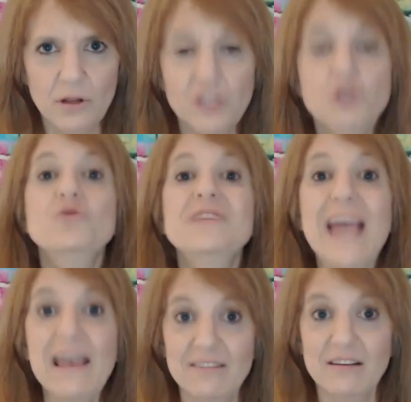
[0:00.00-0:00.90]
You de
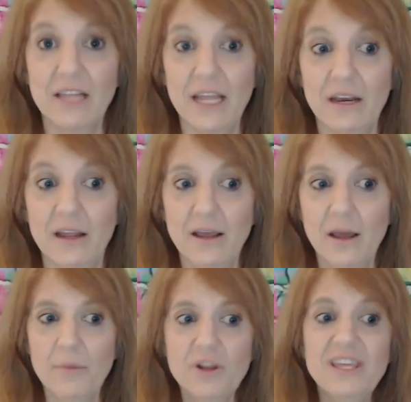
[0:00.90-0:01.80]
escalate
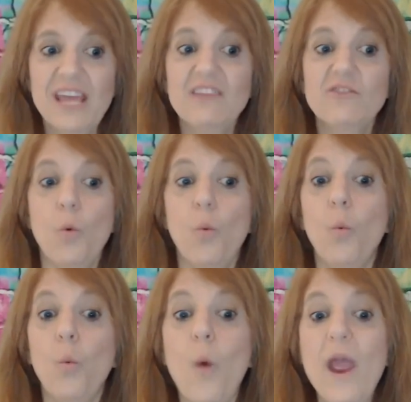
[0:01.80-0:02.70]
but it gets
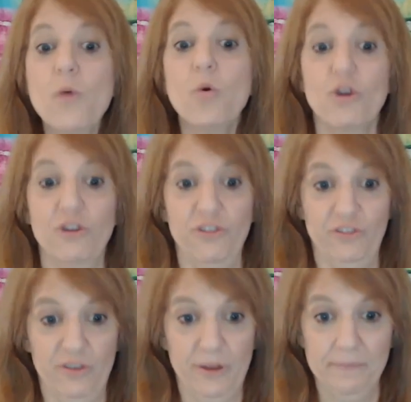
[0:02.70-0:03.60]
way worse.